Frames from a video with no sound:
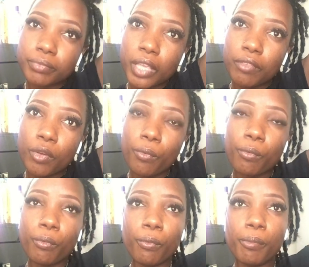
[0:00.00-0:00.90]
Even
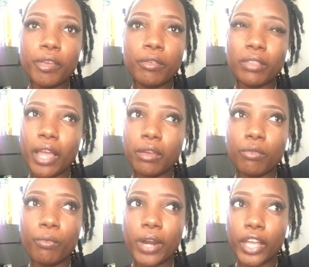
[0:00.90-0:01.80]
like
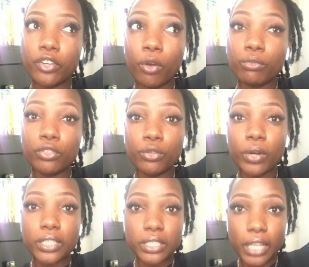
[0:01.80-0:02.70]
when I don't do
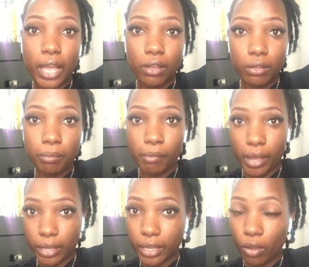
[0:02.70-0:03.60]
a style,
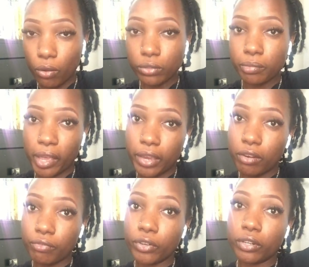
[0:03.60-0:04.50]
it holds my hair
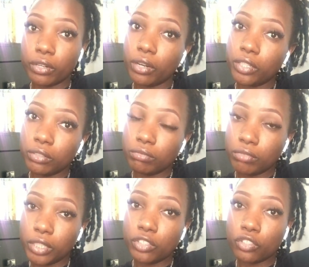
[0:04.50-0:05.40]
for a
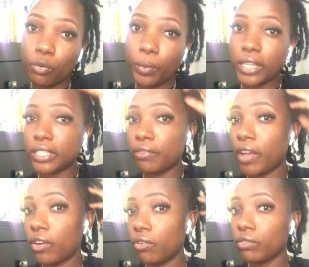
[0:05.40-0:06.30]
good 2 weeks if
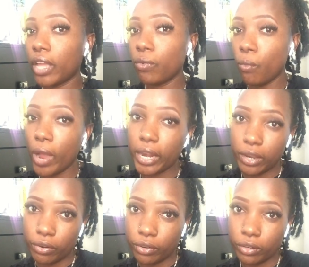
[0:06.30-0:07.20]
I don't like wet
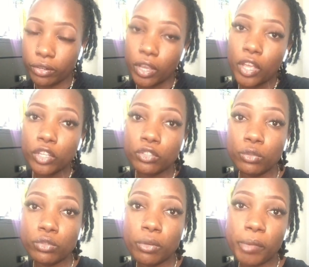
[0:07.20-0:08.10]
it or
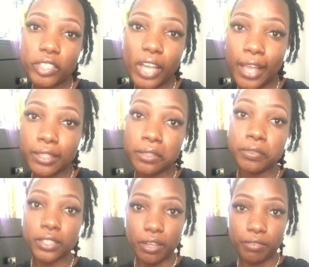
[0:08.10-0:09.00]
do too much active
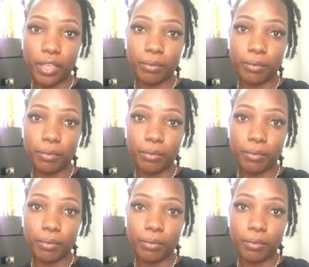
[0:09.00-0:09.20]
stuff that